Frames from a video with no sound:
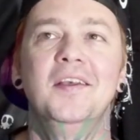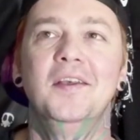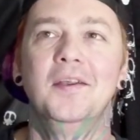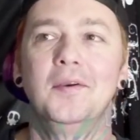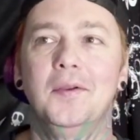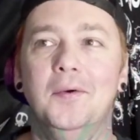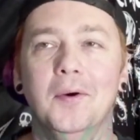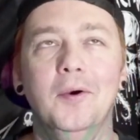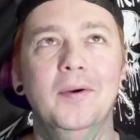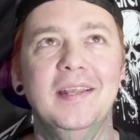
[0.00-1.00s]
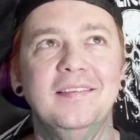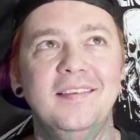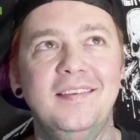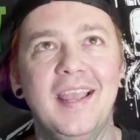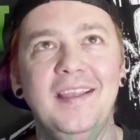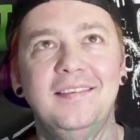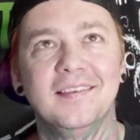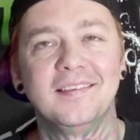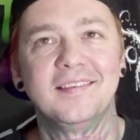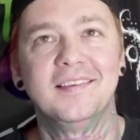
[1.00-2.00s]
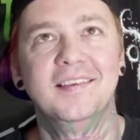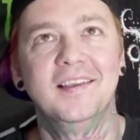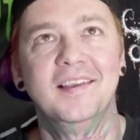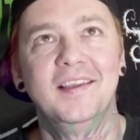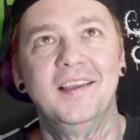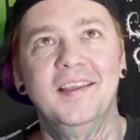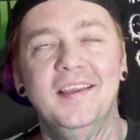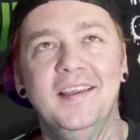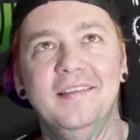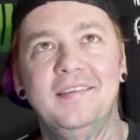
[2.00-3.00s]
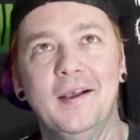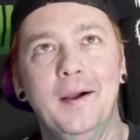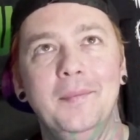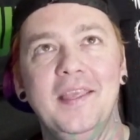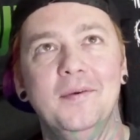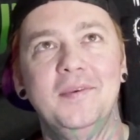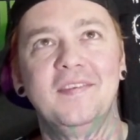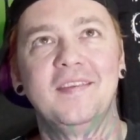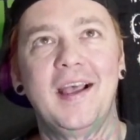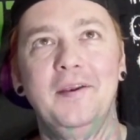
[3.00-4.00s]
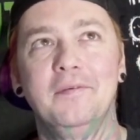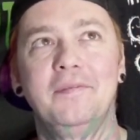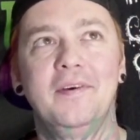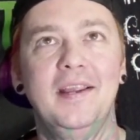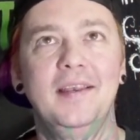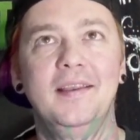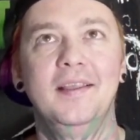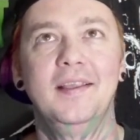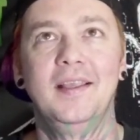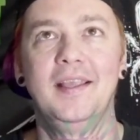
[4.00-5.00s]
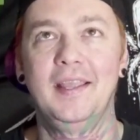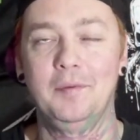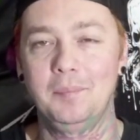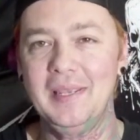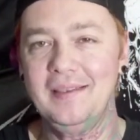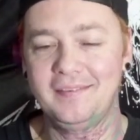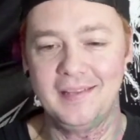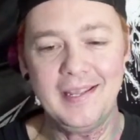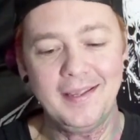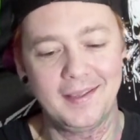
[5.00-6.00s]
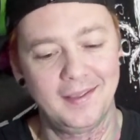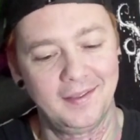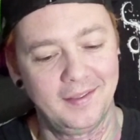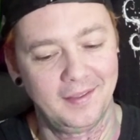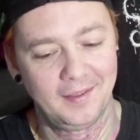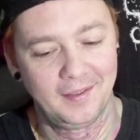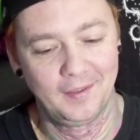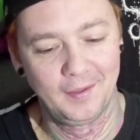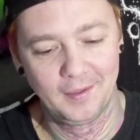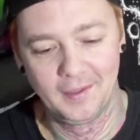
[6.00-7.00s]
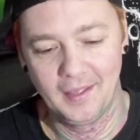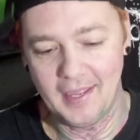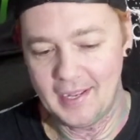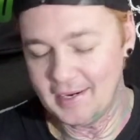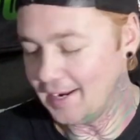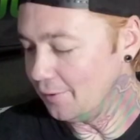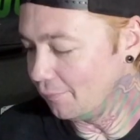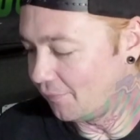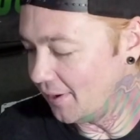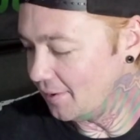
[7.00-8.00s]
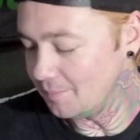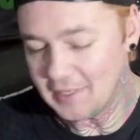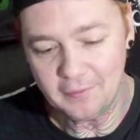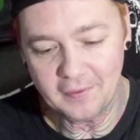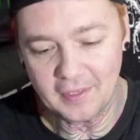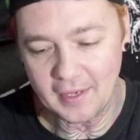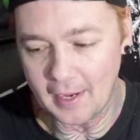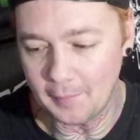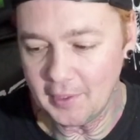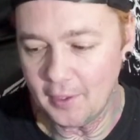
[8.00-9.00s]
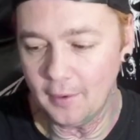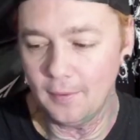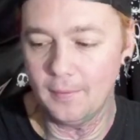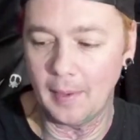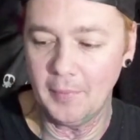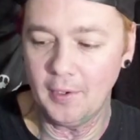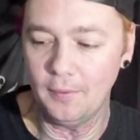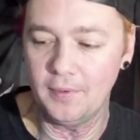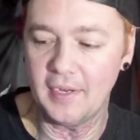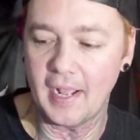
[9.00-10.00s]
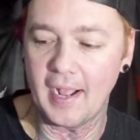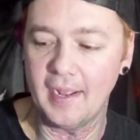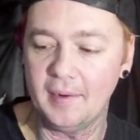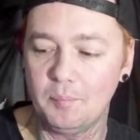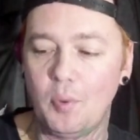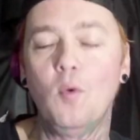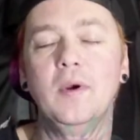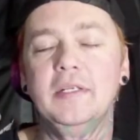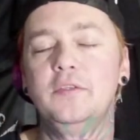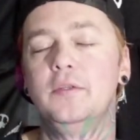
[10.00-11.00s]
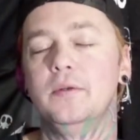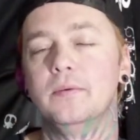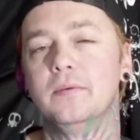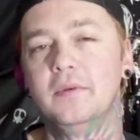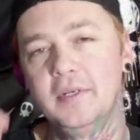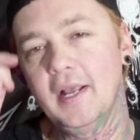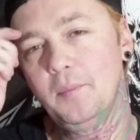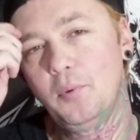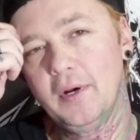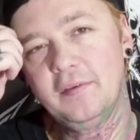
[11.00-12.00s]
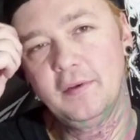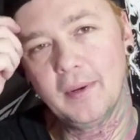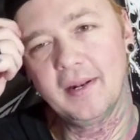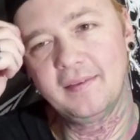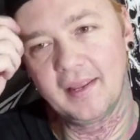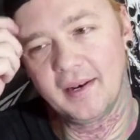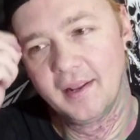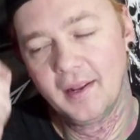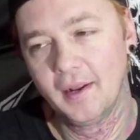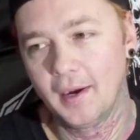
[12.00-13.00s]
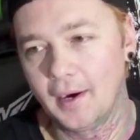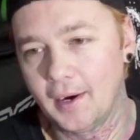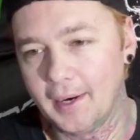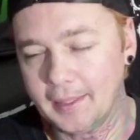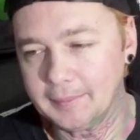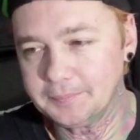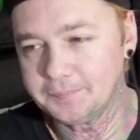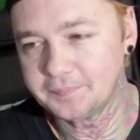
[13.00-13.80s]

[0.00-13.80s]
yeah! Growing in stasis. Insomnia, which is Idle Friend, and BZ Zeik at Idle Friend Music. I'm gonna go. I'm gonna go 9.2. 9.2 out of 10. Um,